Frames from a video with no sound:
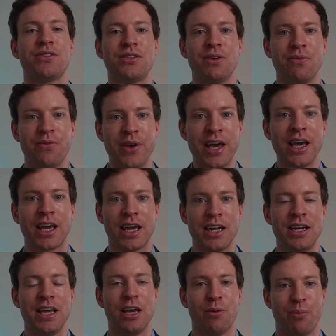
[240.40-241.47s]
with severe
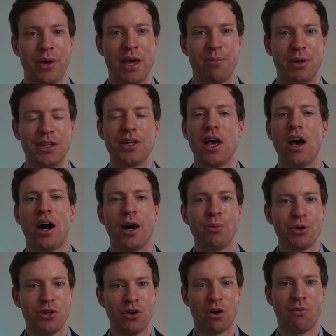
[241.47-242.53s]
kidney impairment,
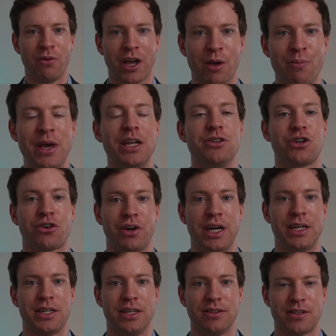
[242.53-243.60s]
I would not recommend
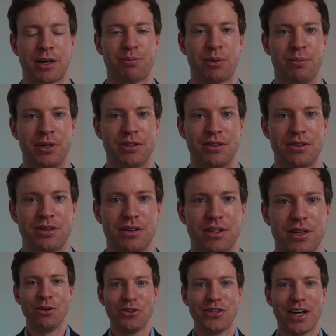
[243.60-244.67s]
creatine supplements.
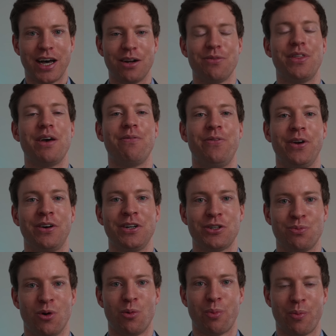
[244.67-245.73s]
Outside of that
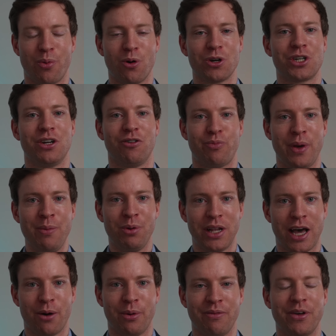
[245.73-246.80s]
very small proportion of
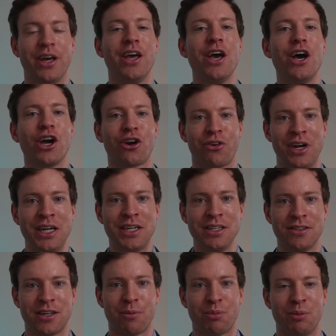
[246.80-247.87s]
people, however,
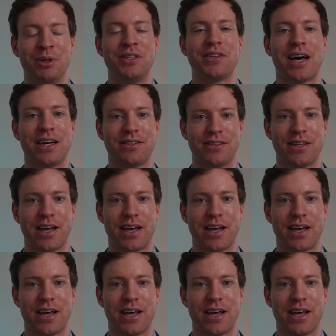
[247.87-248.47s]
creatine supplements are